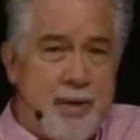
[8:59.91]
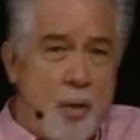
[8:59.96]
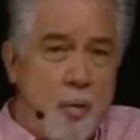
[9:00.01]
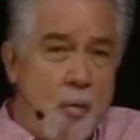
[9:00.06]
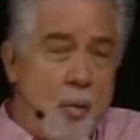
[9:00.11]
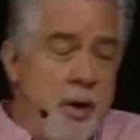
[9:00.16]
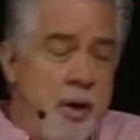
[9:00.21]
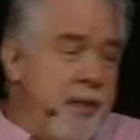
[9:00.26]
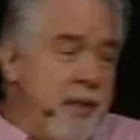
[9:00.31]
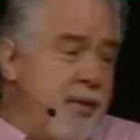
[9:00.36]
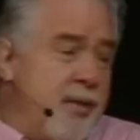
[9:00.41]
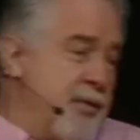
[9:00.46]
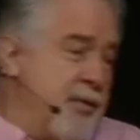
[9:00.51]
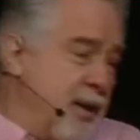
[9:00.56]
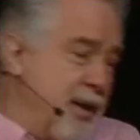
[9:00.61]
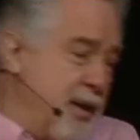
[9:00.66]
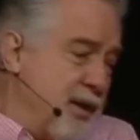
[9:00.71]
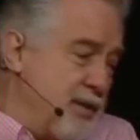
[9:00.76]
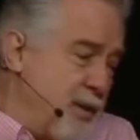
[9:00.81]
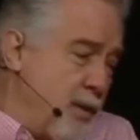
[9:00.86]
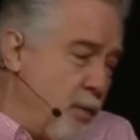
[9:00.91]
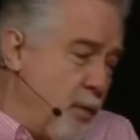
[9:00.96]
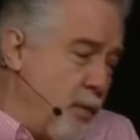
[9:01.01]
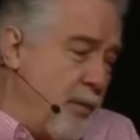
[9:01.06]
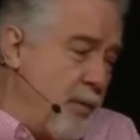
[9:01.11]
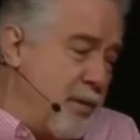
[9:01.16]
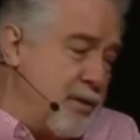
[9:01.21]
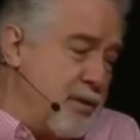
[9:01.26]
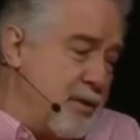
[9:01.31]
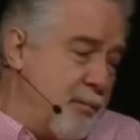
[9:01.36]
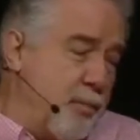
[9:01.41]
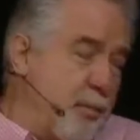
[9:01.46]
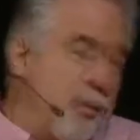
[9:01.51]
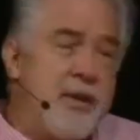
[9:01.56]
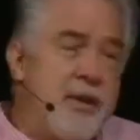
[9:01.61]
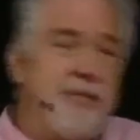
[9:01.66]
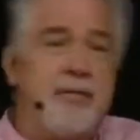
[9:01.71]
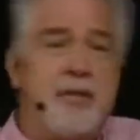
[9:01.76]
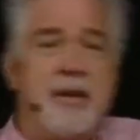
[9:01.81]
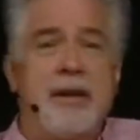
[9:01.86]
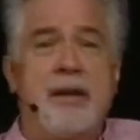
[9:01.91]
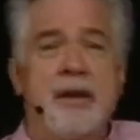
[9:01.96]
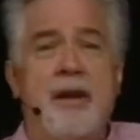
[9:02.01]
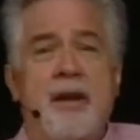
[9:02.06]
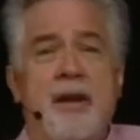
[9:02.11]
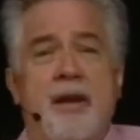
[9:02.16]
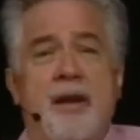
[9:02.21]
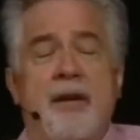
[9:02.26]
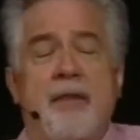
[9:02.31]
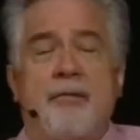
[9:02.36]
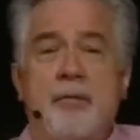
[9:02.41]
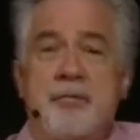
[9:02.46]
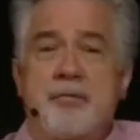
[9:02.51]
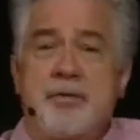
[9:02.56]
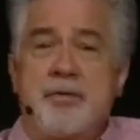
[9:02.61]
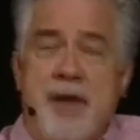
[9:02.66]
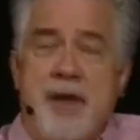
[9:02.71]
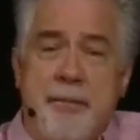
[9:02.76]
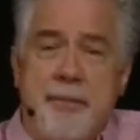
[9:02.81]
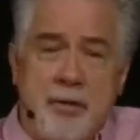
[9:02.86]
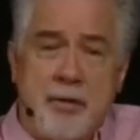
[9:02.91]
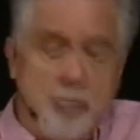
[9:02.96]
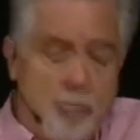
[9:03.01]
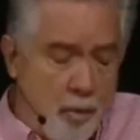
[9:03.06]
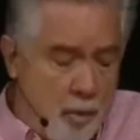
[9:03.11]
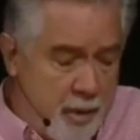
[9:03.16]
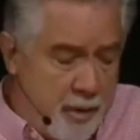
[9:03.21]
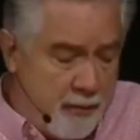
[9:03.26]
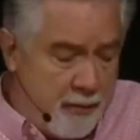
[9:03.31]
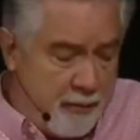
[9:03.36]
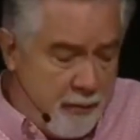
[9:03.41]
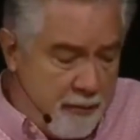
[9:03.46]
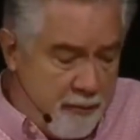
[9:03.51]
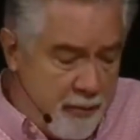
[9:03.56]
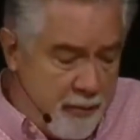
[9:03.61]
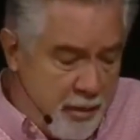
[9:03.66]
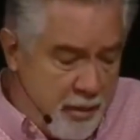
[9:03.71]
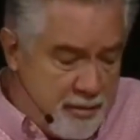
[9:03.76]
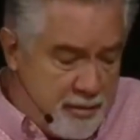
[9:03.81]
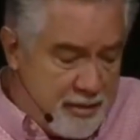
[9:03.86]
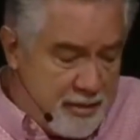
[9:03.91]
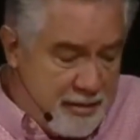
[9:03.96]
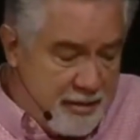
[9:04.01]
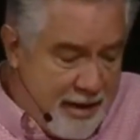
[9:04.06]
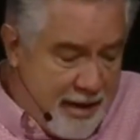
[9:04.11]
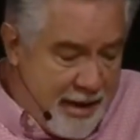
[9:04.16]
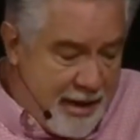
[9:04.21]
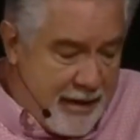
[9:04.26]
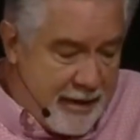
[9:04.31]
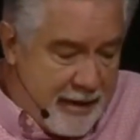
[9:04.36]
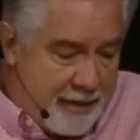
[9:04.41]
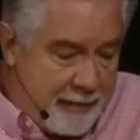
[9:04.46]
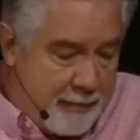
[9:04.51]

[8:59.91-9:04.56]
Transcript: One of the things I want to mention briefly from chapter 1, verse 9,